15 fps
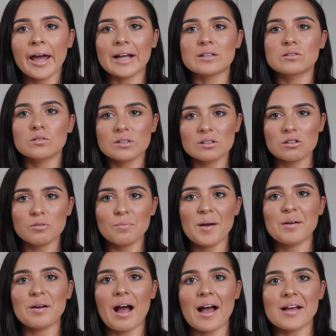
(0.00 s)
It doesn't come
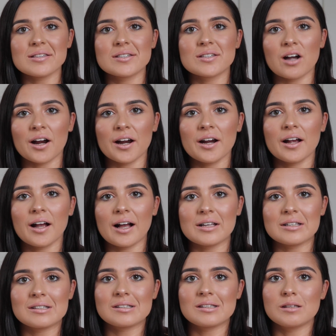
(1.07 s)
out as dark
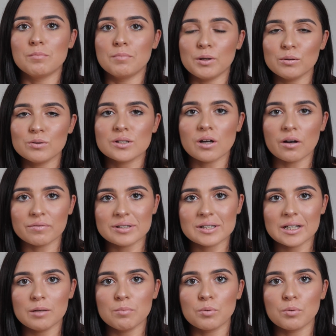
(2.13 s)
as the mousse obviously,